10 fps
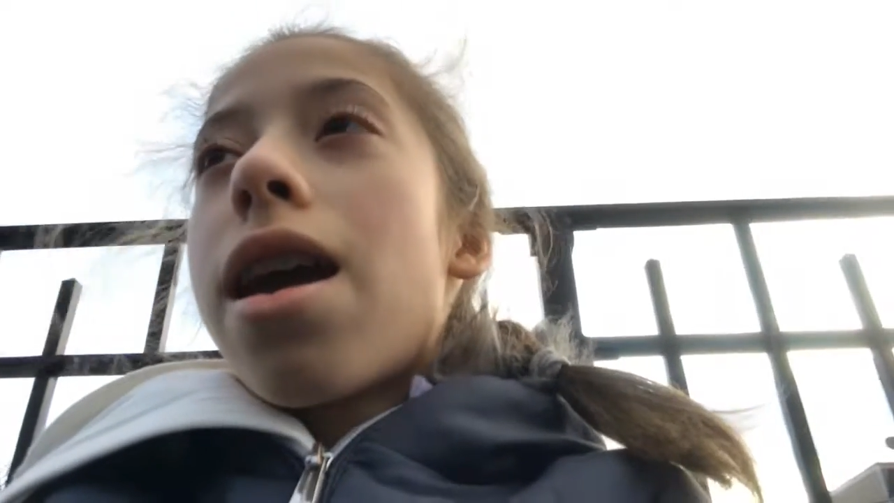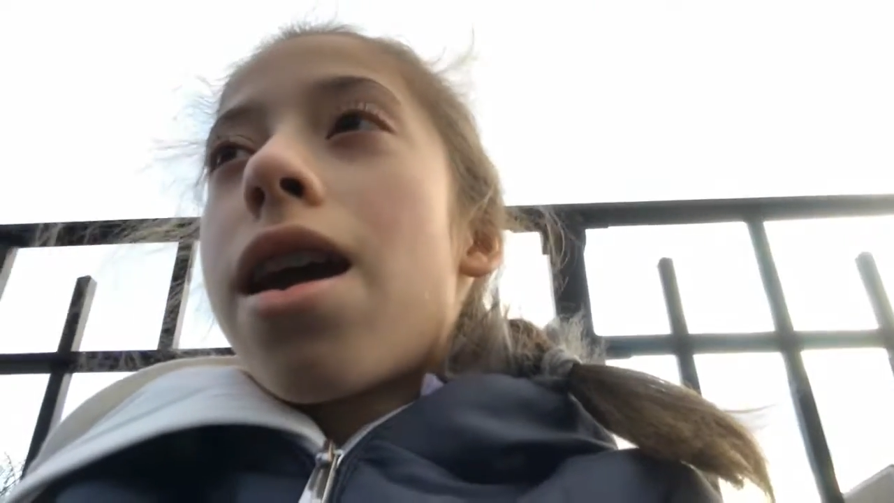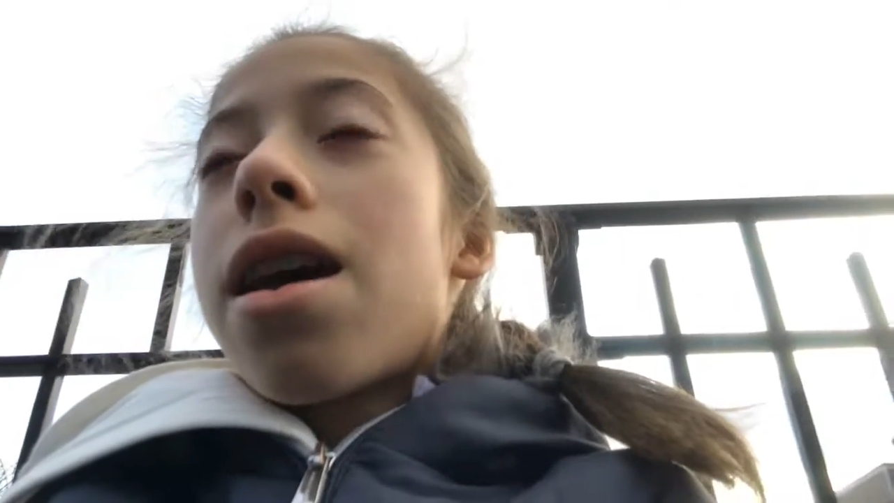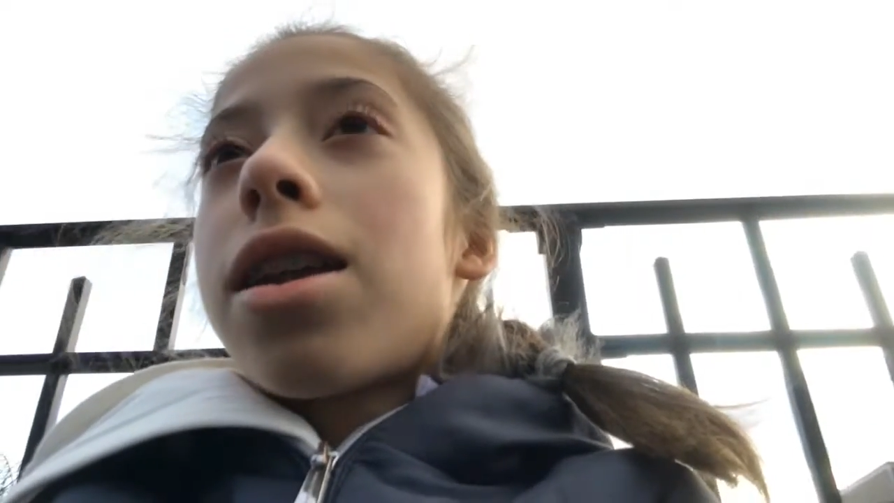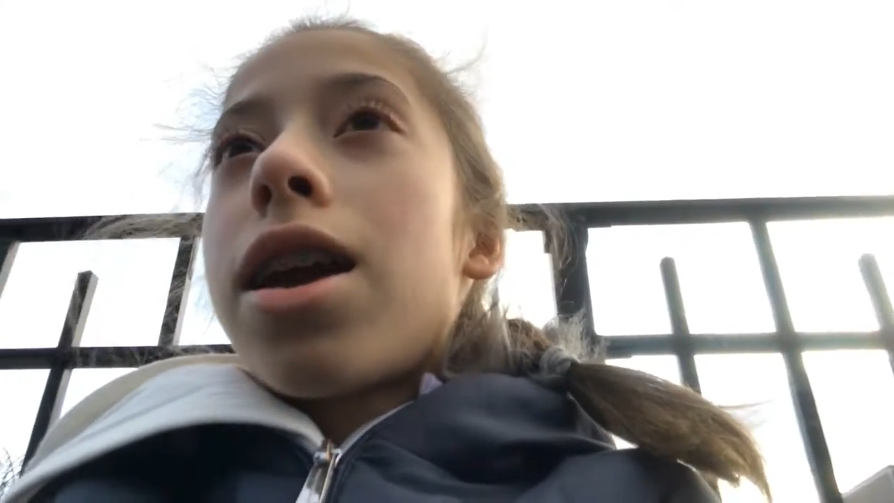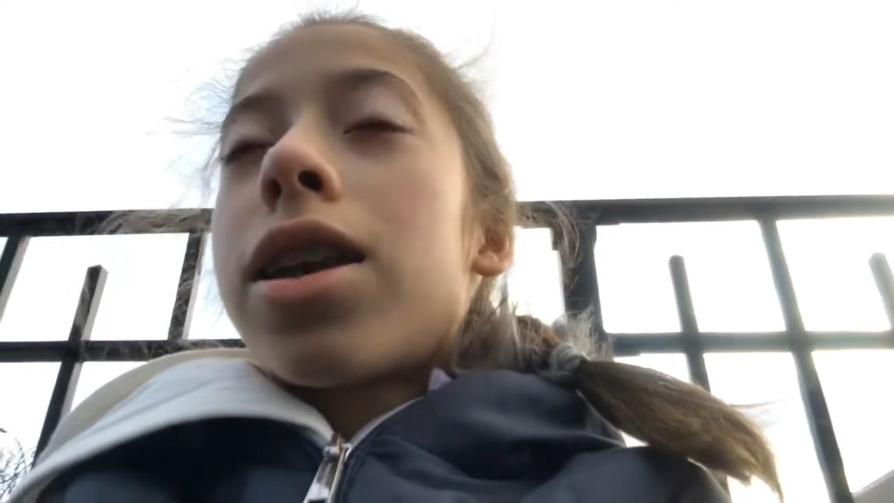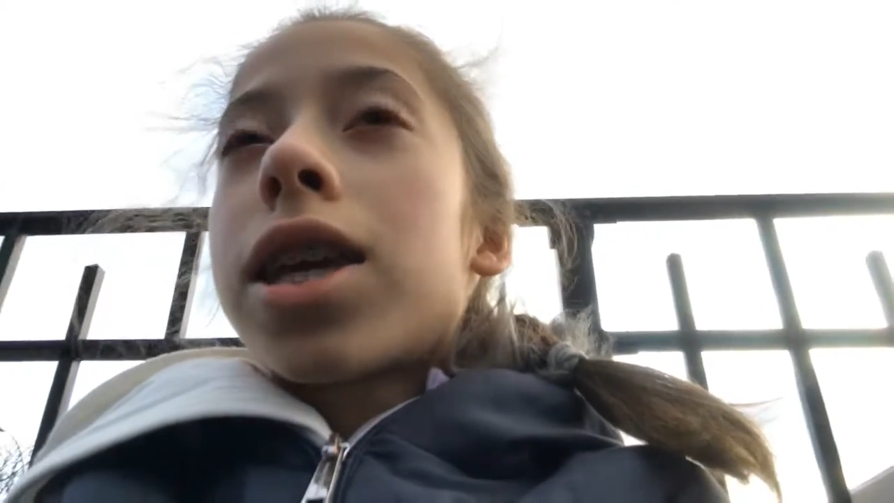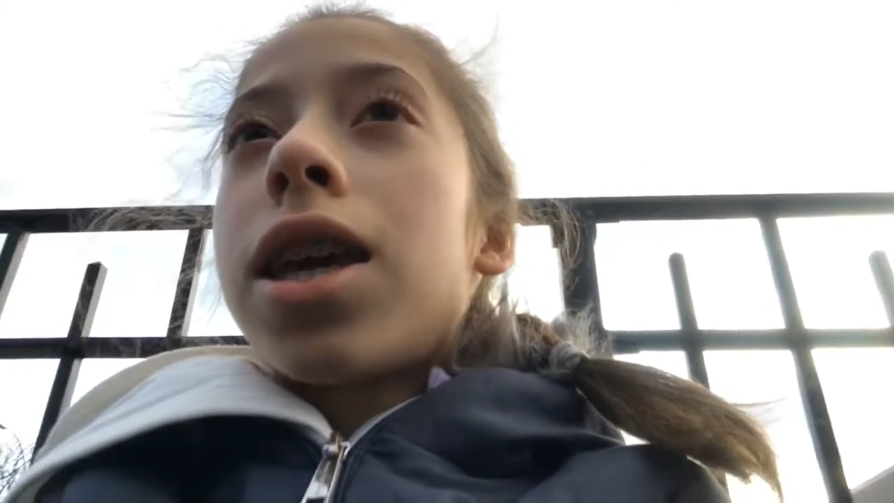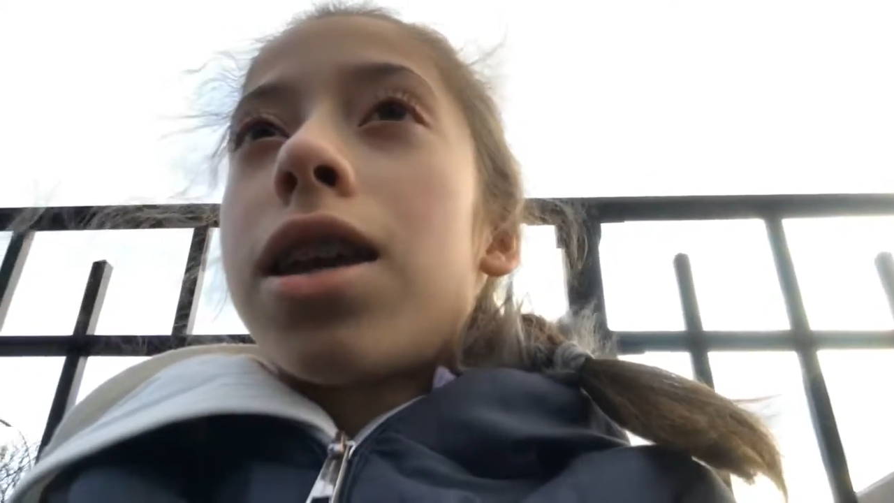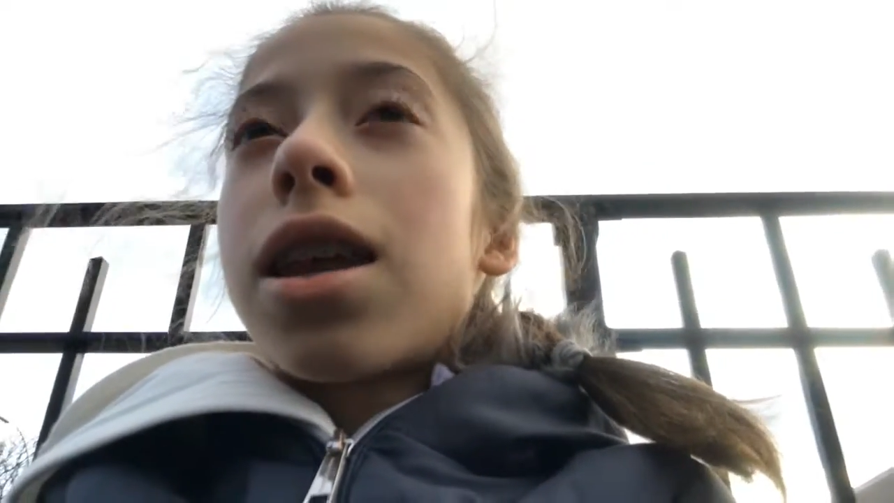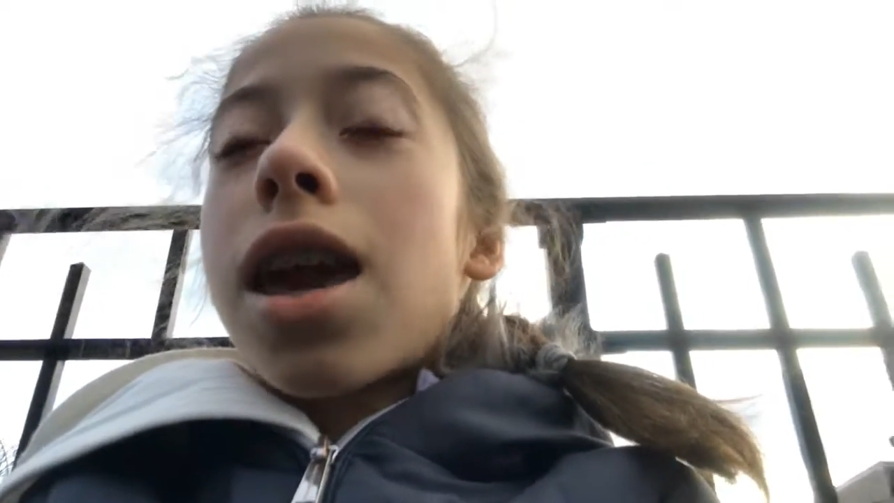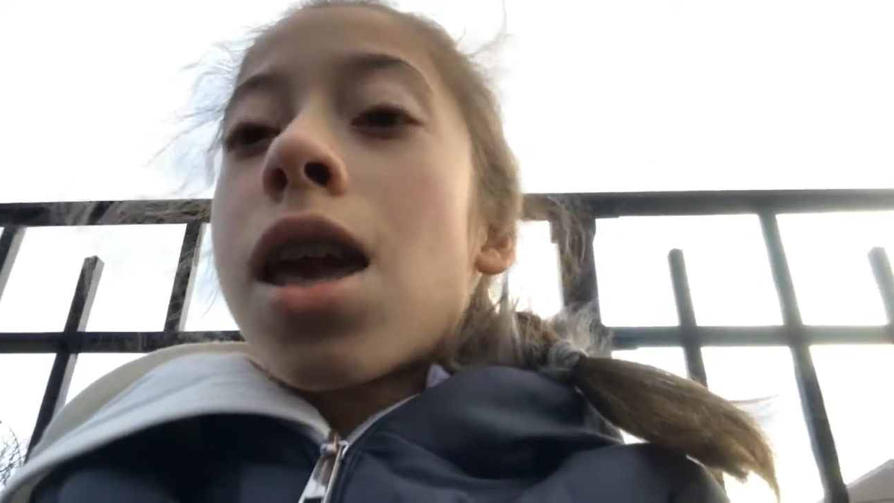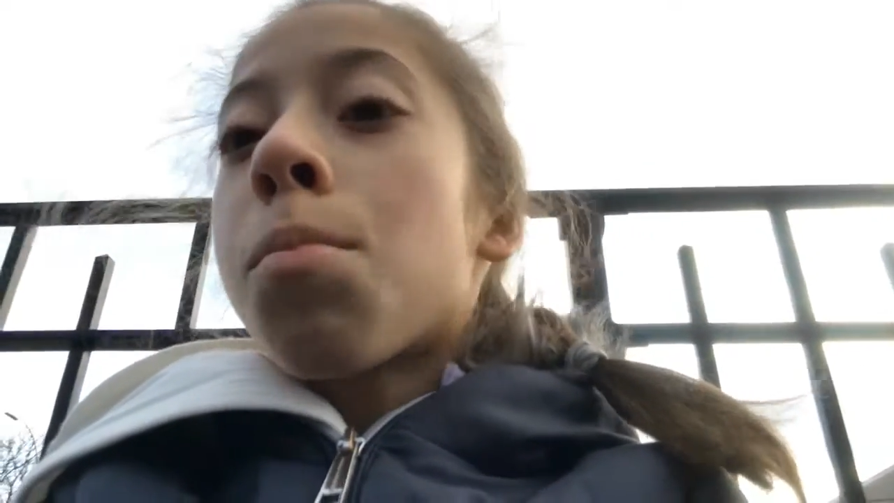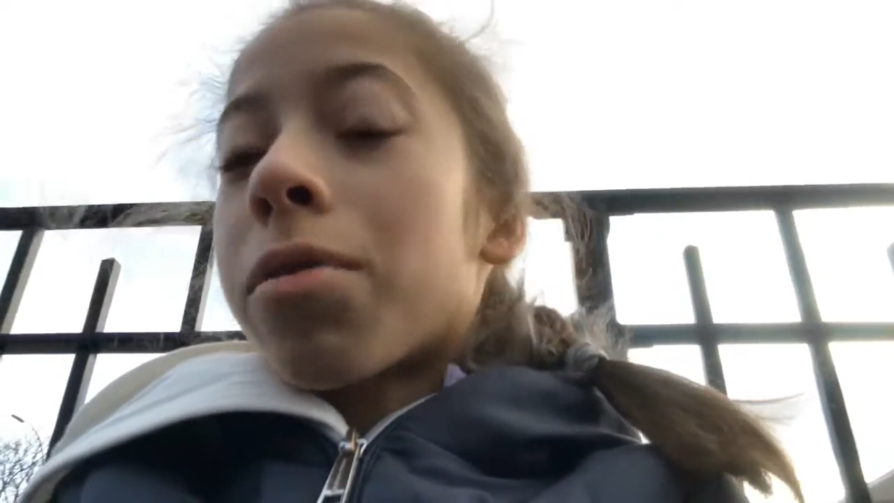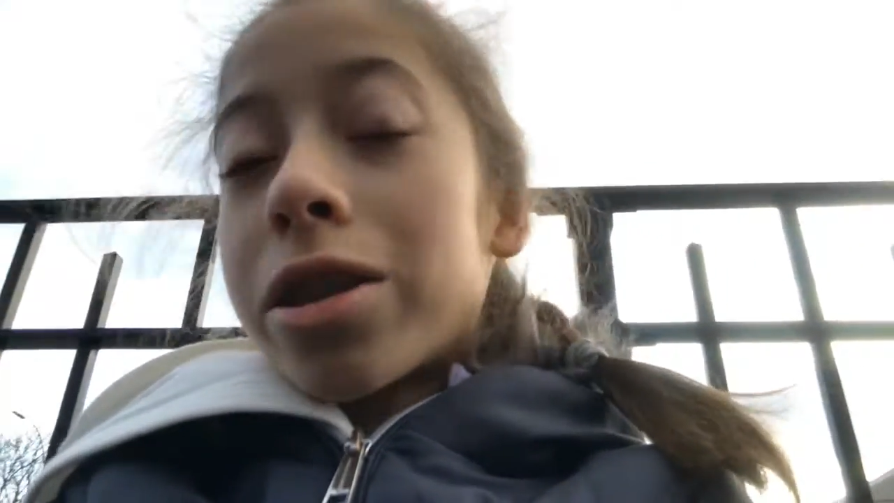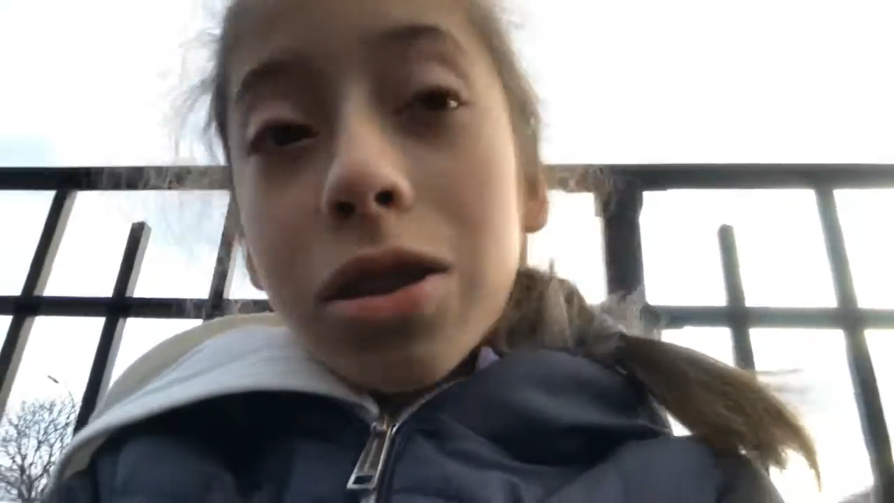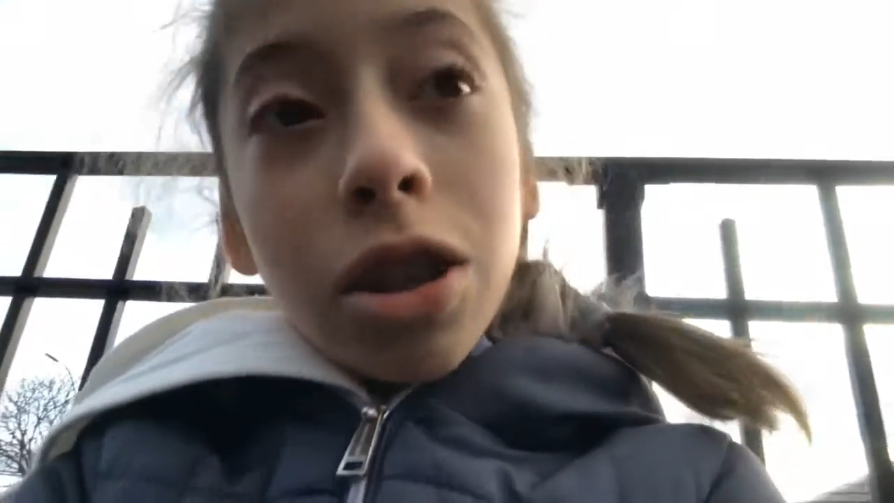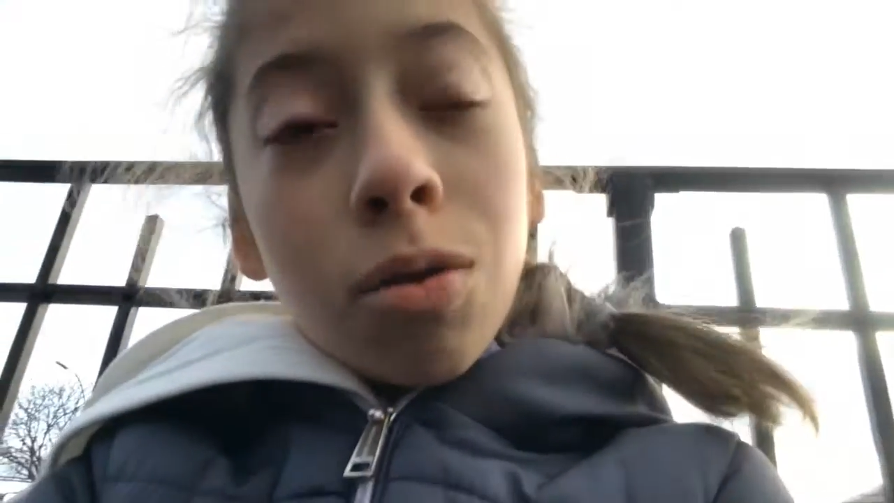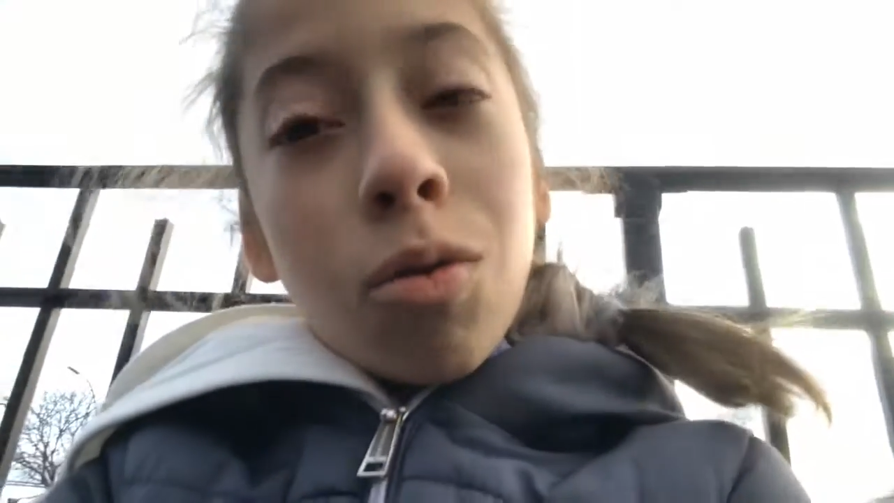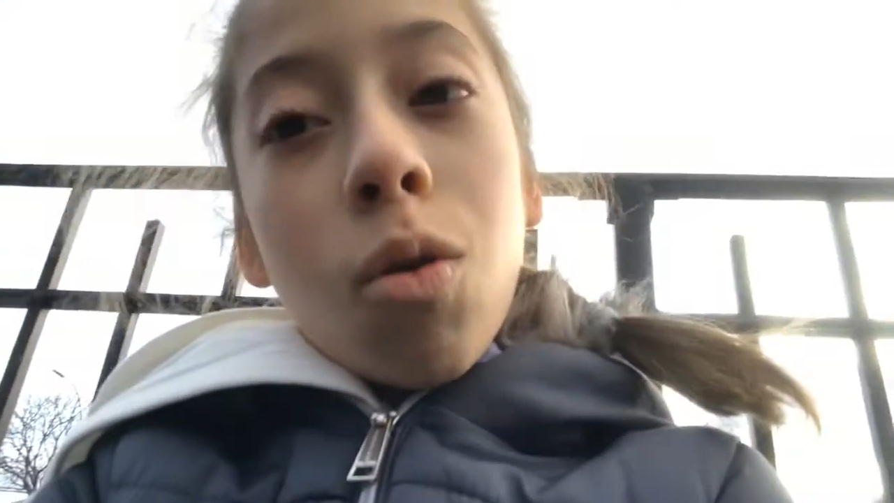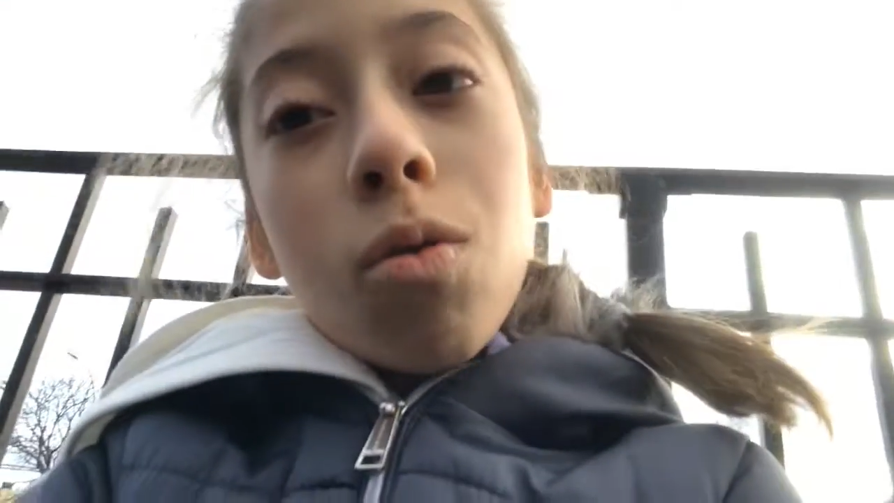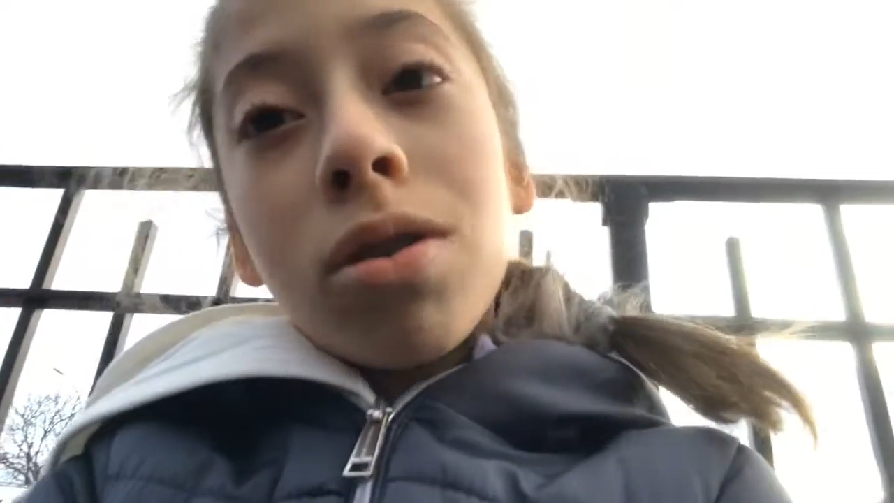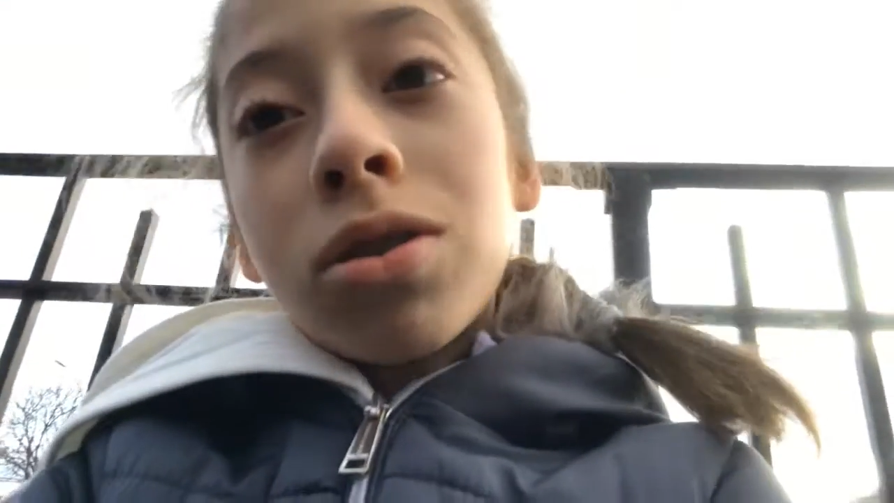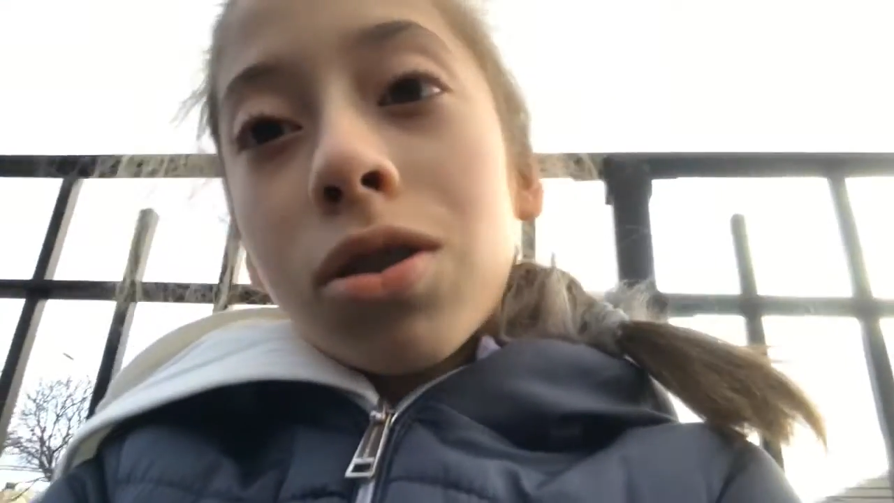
and Anakin ate Blitz the Unicorn,